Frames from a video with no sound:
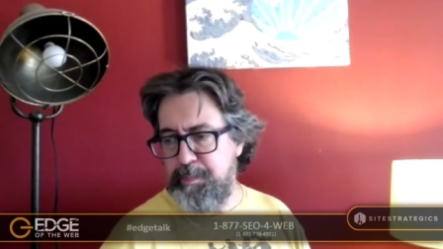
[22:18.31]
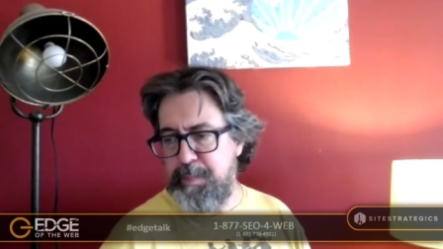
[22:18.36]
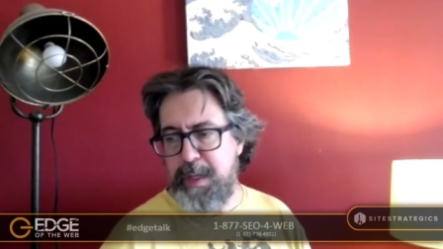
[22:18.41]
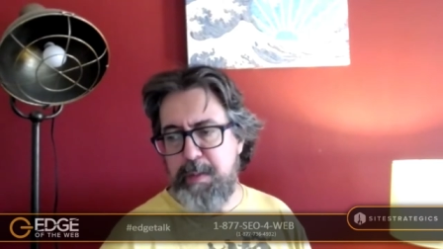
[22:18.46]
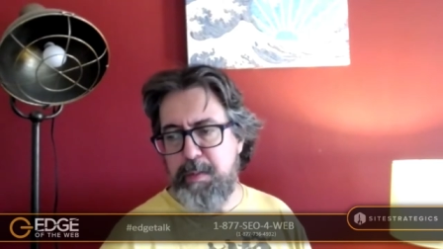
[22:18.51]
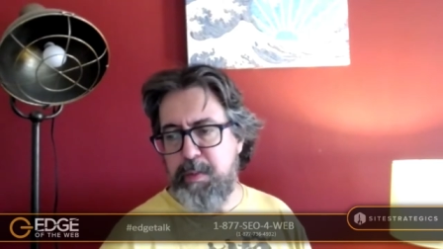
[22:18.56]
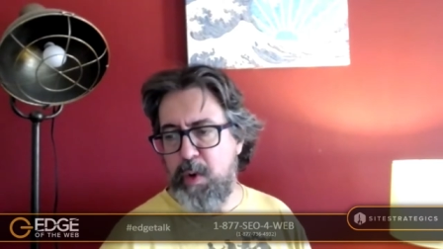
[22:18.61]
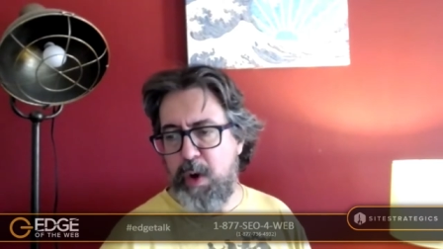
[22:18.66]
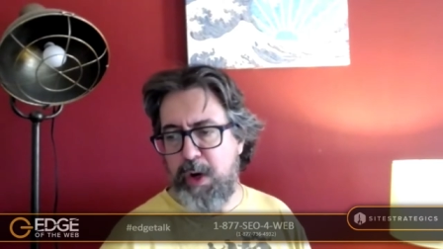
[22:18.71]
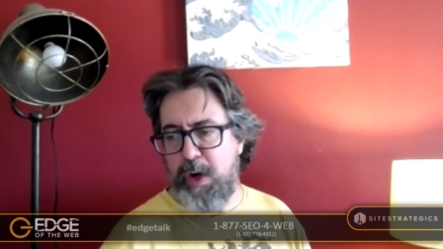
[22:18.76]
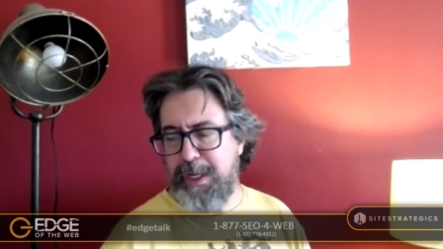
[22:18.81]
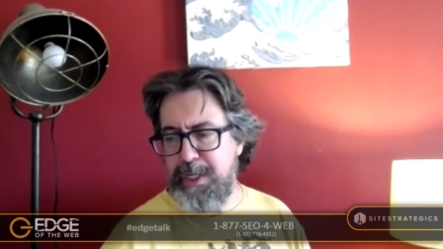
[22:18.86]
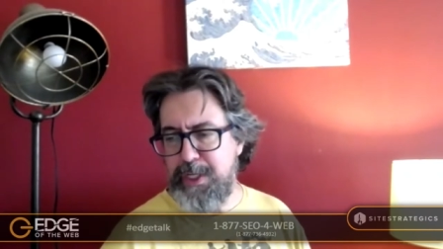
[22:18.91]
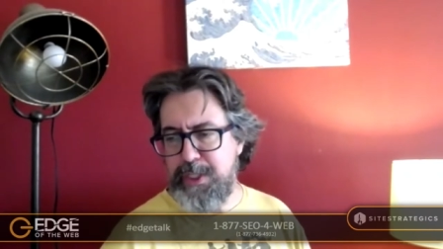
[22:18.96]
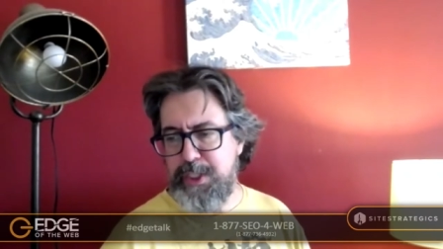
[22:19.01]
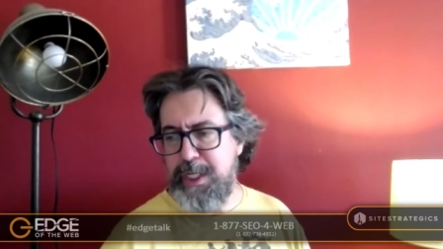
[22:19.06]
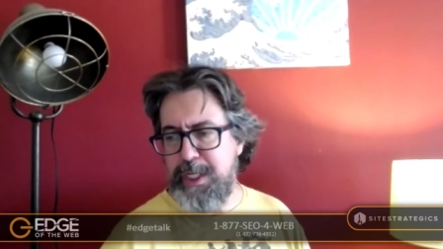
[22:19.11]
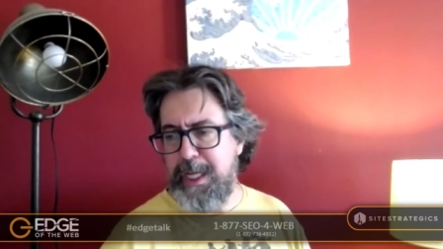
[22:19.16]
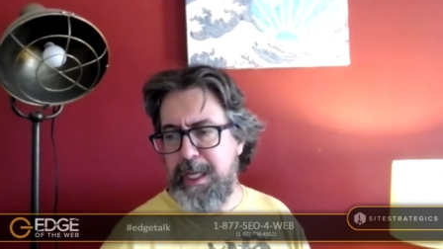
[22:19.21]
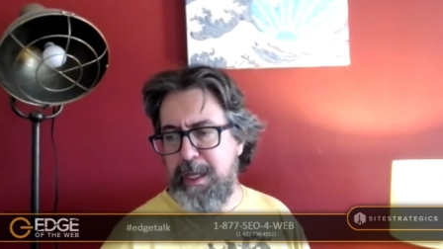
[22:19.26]
people
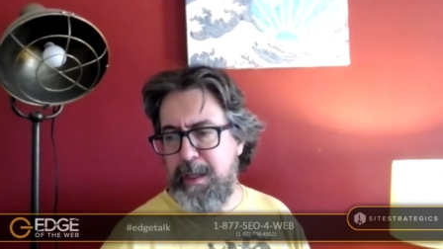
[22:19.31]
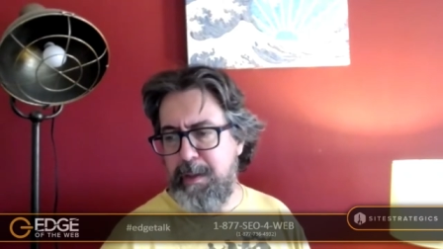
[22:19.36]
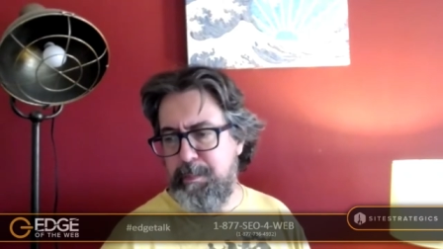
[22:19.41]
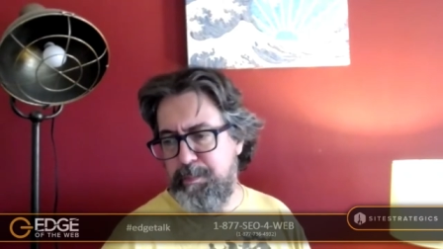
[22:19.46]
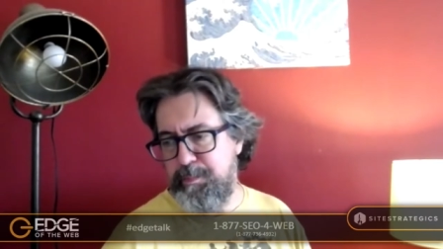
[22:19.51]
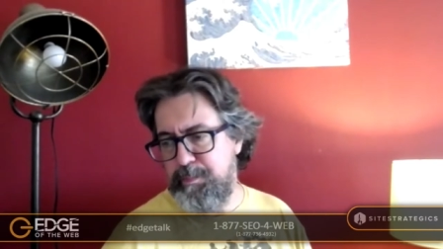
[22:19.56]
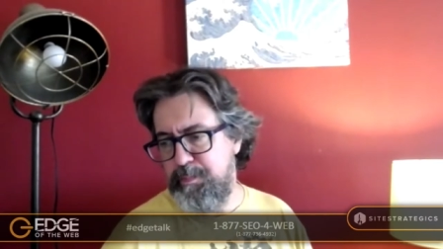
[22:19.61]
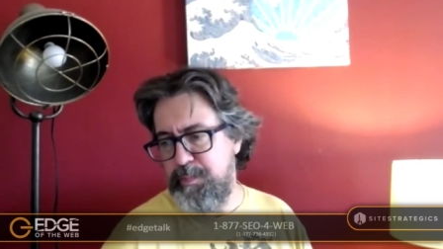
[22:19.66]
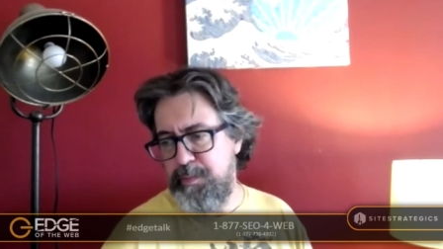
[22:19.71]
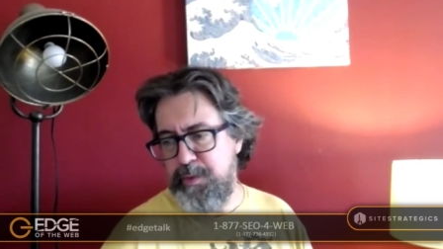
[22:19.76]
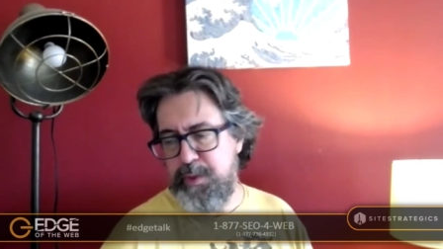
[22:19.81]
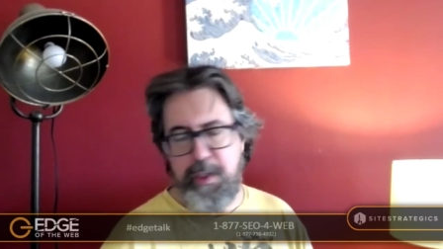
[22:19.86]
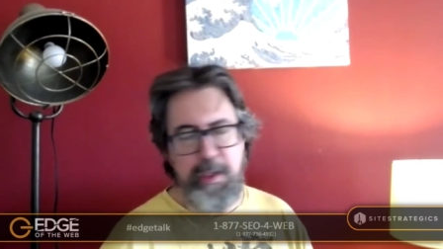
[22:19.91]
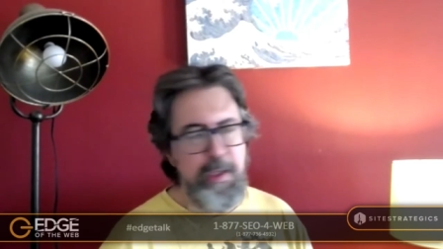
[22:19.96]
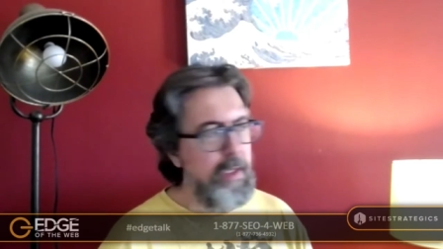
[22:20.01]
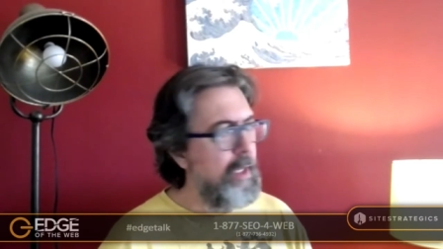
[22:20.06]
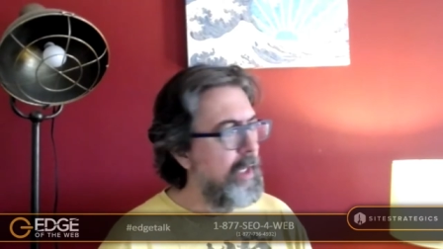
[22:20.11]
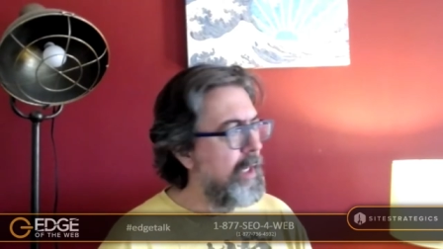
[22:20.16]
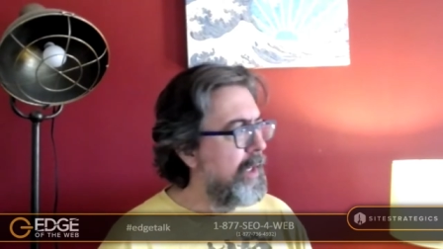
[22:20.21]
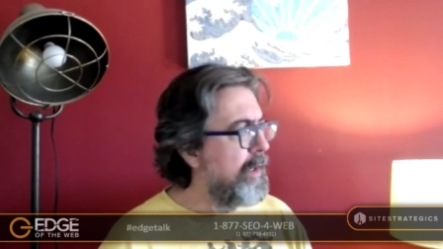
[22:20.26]
can see
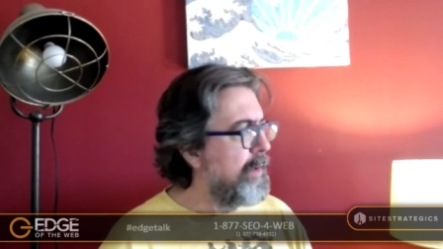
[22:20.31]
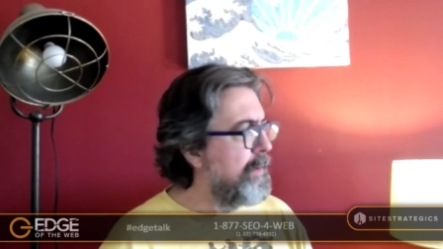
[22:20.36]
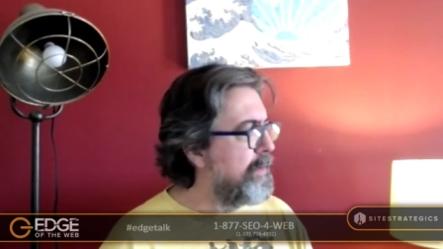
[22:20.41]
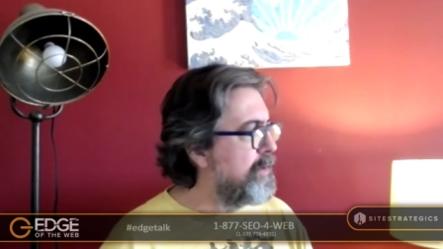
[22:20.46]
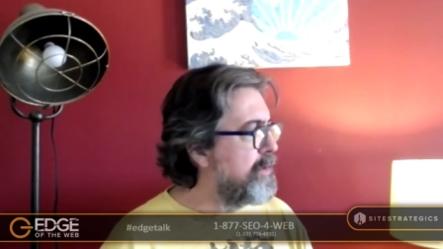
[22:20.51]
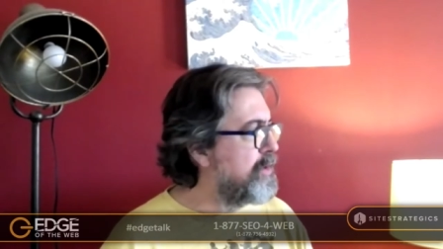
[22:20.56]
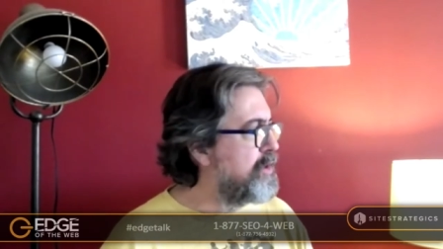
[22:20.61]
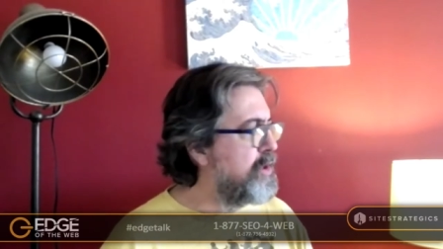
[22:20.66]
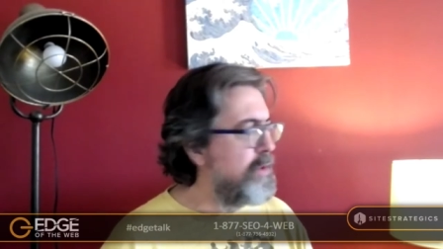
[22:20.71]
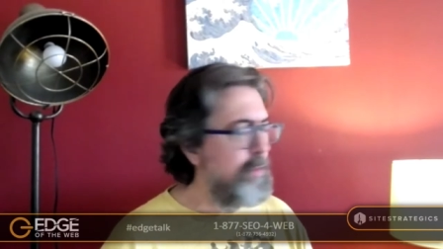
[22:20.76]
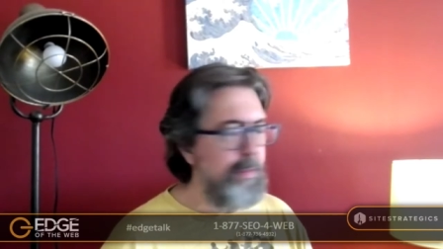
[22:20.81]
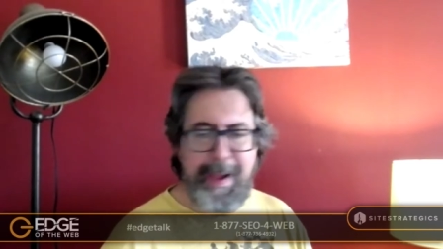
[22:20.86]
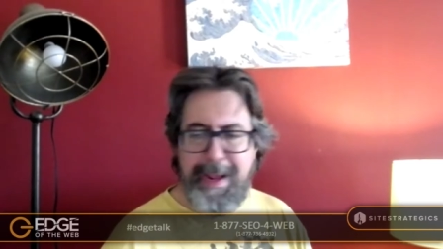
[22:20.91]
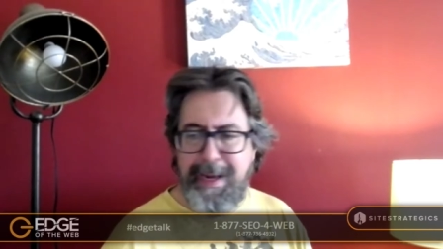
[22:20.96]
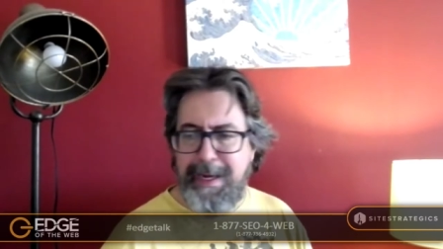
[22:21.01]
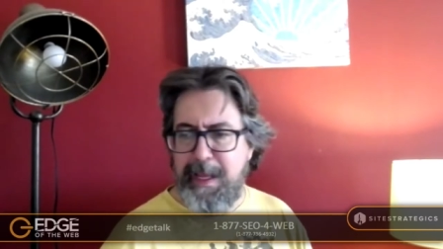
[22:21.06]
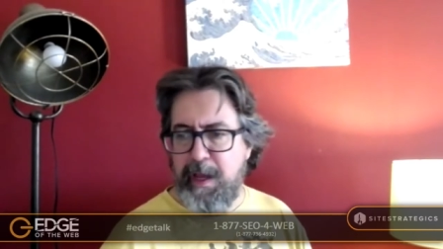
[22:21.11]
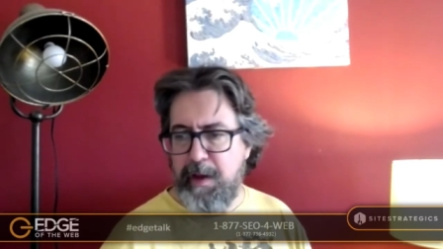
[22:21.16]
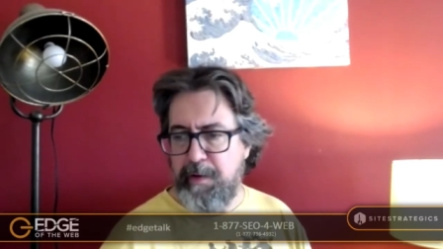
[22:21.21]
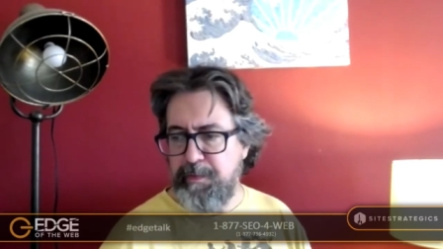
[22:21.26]
too
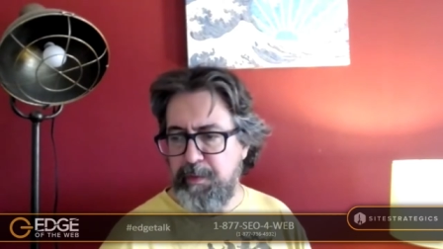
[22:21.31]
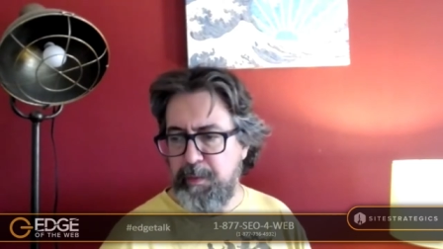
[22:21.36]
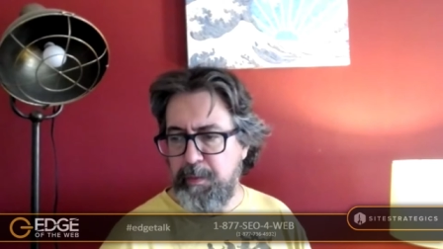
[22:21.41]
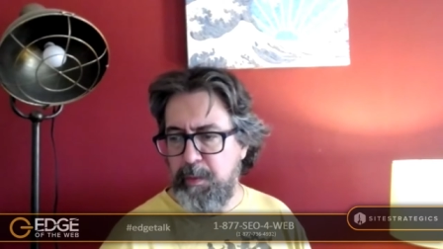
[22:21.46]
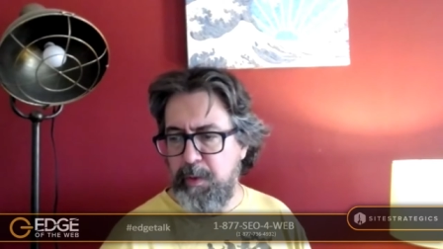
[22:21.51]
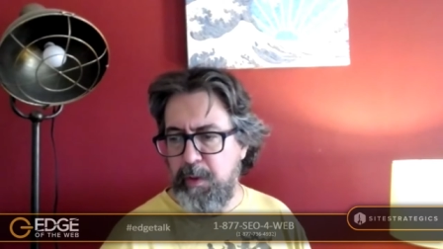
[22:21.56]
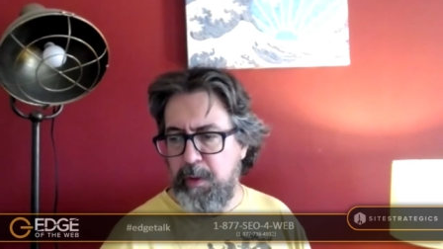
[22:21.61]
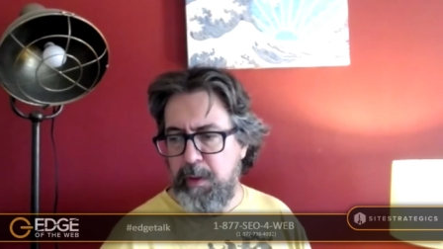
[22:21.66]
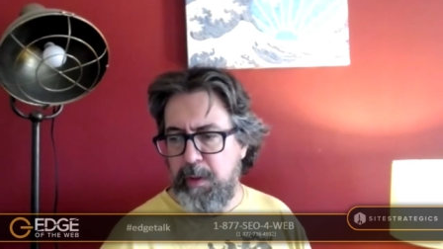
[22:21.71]
many of them.